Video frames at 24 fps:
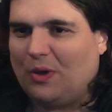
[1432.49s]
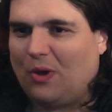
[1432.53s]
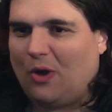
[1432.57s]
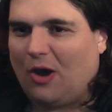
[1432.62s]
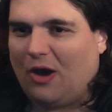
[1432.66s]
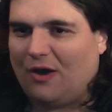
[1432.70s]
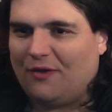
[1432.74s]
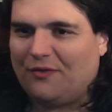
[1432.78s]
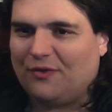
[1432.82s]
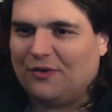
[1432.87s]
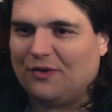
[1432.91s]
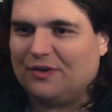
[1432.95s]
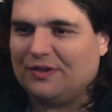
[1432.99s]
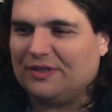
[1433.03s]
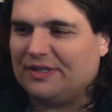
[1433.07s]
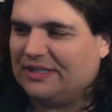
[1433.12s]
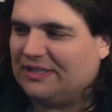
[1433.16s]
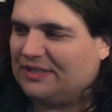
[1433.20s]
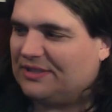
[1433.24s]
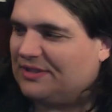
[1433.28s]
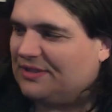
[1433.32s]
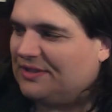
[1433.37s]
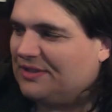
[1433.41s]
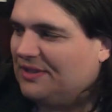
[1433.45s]
offer
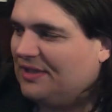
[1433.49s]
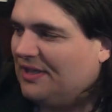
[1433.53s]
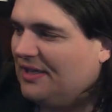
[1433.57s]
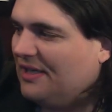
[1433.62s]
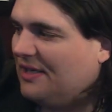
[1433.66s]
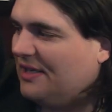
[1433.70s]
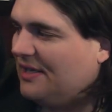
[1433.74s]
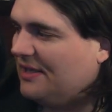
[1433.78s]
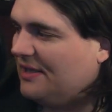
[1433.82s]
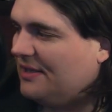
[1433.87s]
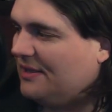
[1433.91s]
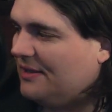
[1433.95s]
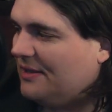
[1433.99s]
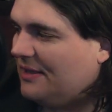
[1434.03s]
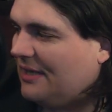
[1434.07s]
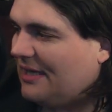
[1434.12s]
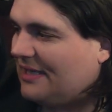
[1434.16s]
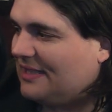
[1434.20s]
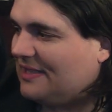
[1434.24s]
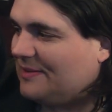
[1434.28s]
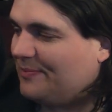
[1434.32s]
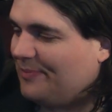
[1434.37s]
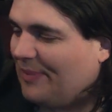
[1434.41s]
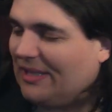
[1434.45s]
this
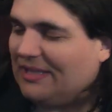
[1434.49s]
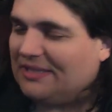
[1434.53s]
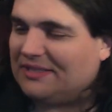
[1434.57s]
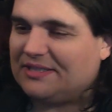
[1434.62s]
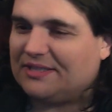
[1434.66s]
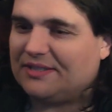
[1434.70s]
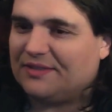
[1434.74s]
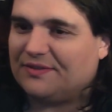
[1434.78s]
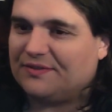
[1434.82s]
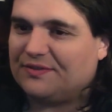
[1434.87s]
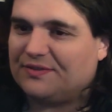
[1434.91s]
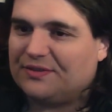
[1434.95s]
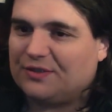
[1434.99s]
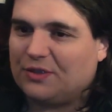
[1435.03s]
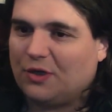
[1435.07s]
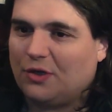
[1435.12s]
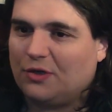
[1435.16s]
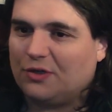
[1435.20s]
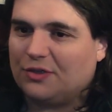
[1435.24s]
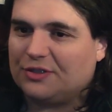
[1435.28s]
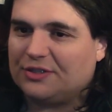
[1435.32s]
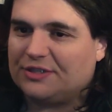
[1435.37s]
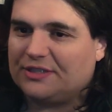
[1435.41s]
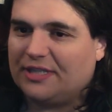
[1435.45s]
expensive
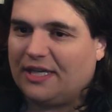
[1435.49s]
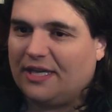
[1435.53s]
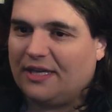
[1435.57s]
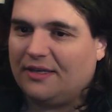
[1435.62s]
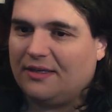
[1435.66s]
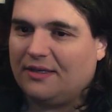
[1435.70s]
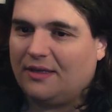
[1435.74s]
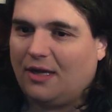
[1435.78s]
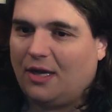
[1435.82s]
starter set.